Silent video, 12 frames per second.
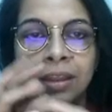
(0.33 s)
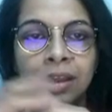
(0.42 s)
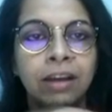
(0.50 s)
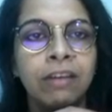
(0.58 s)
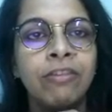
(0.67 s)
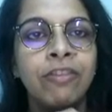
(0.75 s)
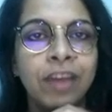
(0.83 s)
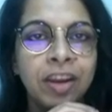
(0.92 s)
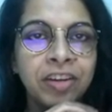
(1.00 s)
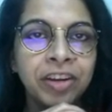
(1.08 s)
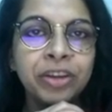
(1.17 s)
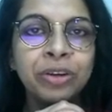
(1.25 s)
A
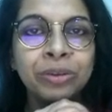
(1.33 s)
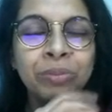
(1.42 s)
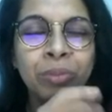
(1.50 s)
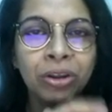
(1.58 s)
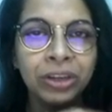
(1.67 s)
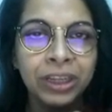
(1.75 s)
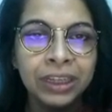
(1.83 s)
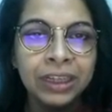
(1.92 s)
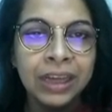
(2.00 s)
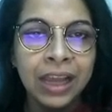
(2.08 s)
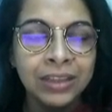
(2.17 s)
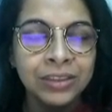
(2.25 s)
very good morning,
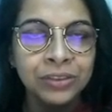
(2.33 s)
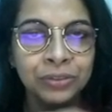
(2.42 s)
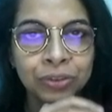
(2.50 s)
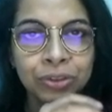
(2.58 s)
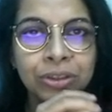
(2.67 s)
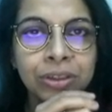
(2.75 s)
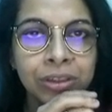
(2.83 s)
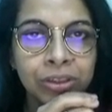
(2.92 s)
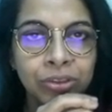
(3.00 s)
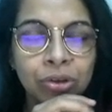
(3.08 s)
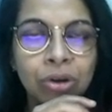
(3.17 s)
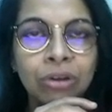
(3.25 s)
class 4,
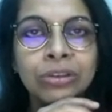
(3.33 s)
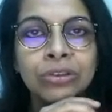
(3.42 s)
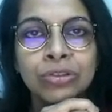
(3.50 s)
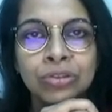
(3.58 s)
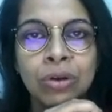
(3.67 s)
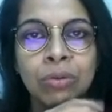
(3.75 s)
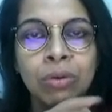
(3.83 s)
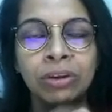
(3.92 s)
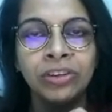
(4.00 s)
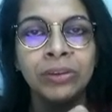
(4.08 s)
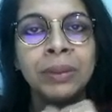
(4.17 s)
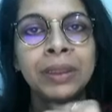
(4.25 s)
to all those who are
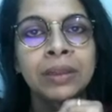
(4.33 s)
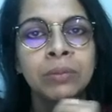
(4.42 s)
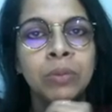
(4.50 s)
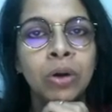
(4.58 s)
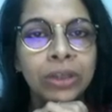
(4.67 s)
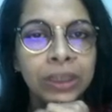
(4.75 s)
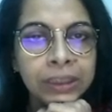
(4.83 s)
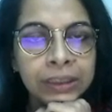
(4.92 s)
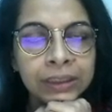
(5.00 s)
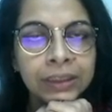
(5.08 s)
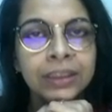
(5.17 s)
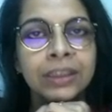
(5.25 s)
watching me in the morning.
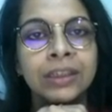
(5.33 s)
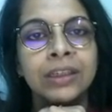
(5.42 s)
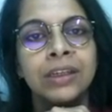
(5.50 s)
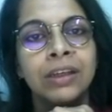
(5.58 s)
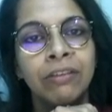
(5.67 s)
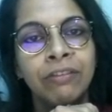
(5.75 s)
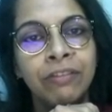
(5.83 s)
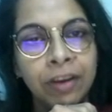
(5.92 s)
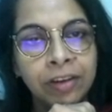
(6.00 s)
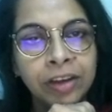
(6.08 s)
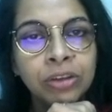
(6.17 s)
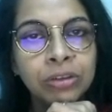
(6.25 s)
A
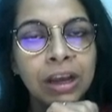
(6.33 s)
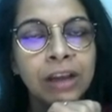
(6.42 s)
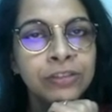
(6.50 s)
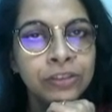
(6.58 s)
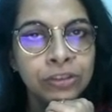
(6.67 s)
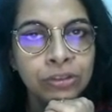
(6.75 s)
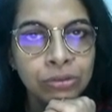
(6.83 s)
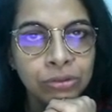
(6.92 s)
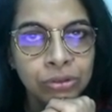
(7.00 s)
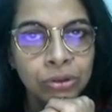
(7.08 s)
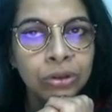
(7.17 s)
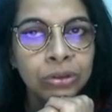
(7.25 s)
very good afternoon
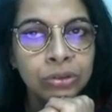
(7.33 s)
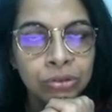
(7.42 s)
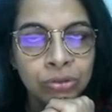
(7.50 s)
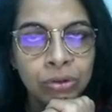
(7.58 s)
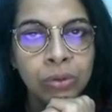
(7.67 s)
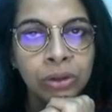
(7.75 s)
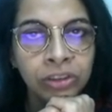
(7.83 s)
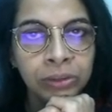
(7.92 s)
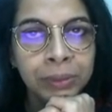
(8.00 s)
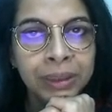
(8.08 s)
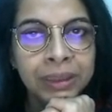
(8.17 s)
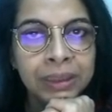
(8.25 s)
to all those who are watching
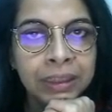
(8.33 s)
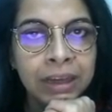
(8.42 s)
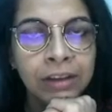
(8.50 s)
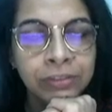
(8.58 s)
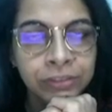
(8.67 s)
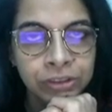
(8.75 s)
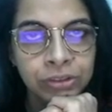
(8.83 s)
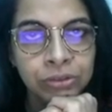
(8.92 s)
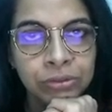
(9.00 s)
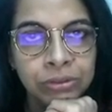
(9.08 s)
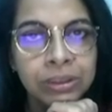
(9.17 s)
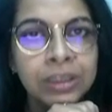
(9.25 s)
me in the
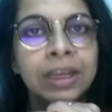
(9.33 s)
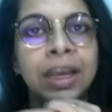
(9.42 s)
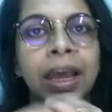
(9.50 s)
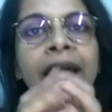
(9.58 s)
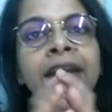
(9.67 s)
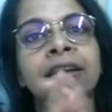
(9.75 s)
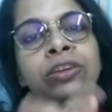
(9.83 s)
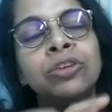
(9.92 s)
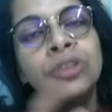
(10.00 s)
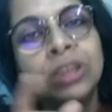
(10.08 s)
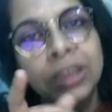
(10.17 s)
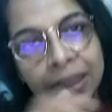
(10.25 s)
afternoon. And a
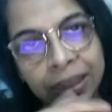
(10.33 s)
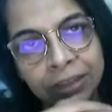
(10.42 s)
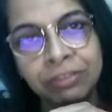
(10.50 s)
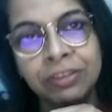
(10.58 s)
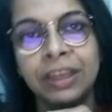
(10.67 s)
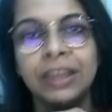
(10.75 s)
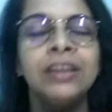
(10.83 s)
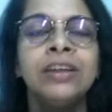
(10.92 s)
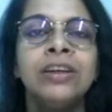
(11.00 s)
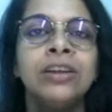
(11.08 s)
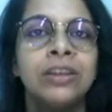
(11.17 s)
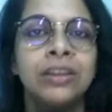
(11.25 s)
good evening.